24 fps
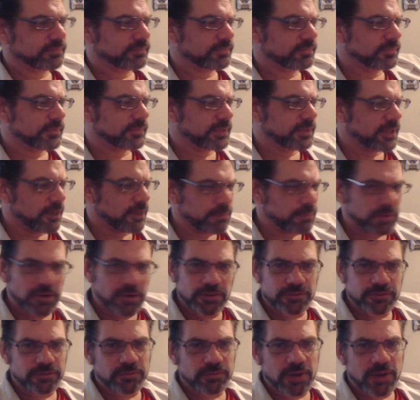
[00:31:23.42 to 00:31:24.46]
helping
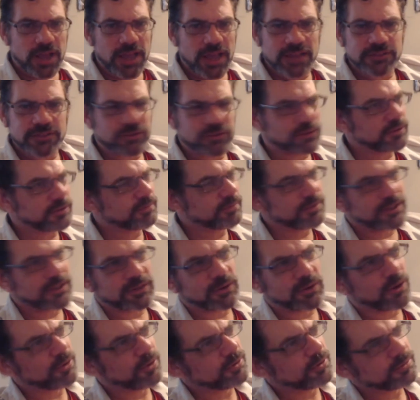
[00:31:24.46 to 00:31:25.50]
others to rise, all
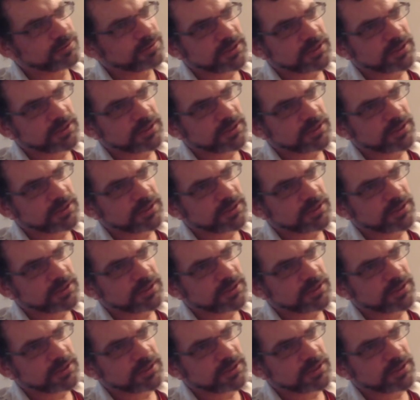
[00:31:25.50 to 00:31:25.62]
those,